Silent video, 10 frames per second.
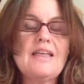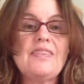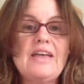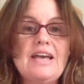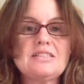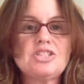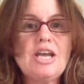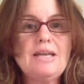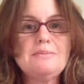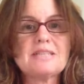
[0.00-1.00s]
There's
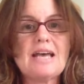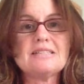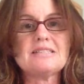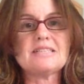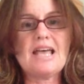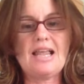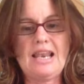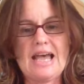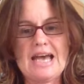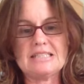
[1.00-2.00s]
James
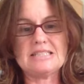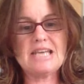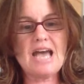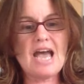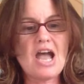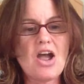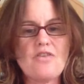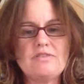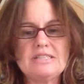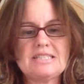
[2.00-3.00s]
Hassell and
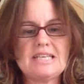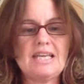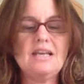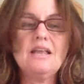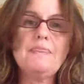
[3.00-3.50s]
Darren C.